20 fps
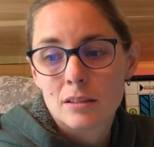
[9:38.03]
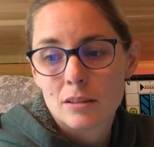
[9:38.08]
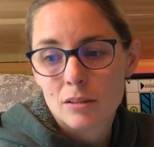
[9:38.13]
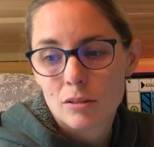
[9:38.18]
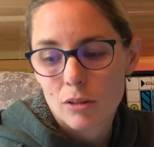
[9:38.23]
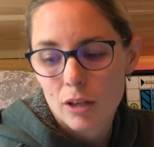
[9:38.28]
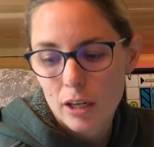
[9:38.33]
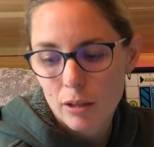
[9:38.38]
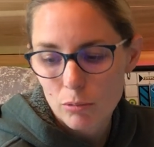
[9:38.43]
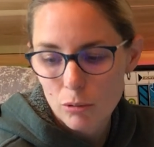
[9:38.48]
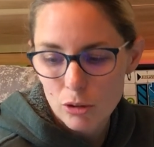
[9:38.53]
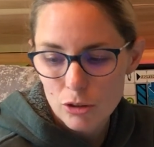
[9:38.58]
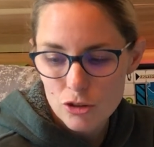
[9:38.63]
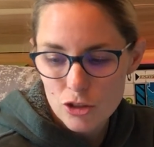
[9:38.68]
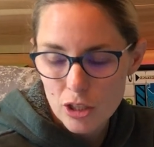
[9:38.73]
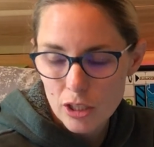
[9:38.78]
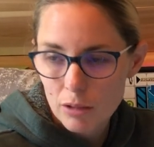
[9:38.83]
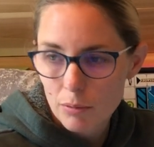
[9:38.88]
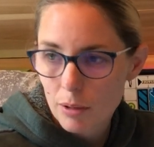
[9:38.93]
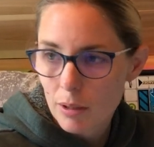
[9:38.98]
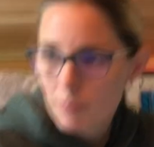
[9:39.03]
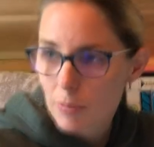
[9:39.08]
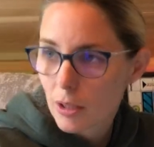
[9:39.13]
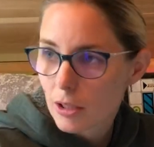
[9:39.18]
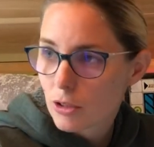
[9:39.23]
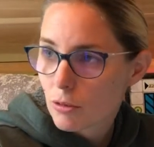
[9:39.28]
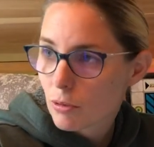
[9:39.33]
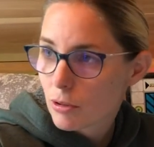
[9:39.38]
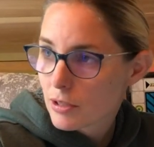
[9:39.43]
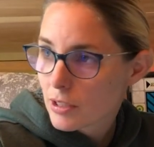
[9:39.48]
Okay, well, I'll check when I'm done.
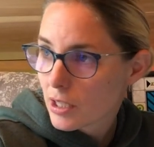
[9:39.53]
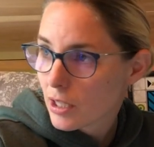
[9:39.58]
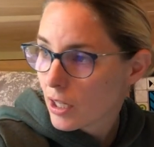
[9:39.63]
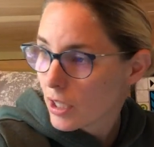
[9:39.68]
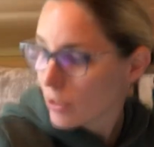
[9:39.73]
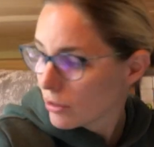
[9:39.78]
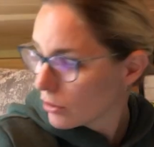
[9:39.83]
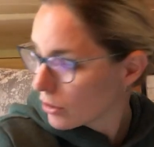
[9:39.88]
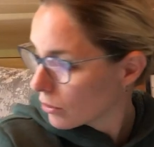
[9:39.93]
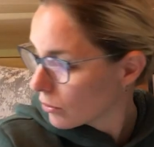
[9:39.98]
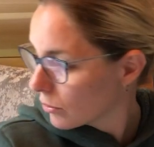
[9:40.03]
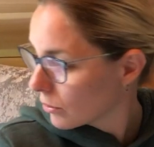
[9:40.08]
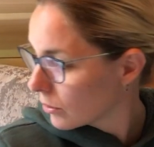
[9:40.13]
You want to say hi or no?